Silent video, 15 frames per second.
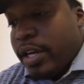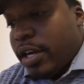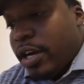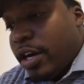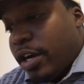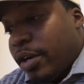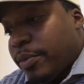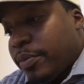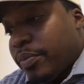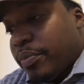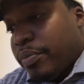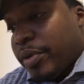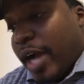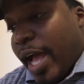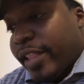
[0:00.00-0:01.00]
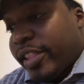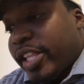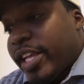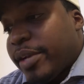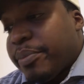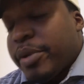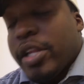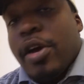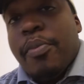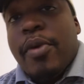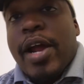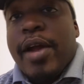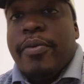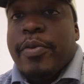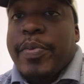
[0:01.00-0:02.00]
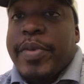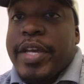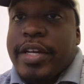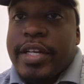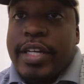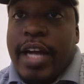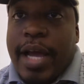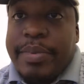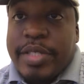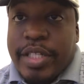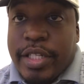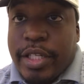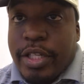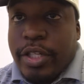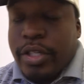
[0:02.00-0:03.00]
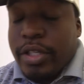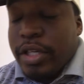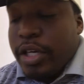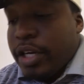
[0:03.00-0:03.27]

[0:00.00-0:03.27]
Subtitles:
But I think Bill O'Brien would be a good option here.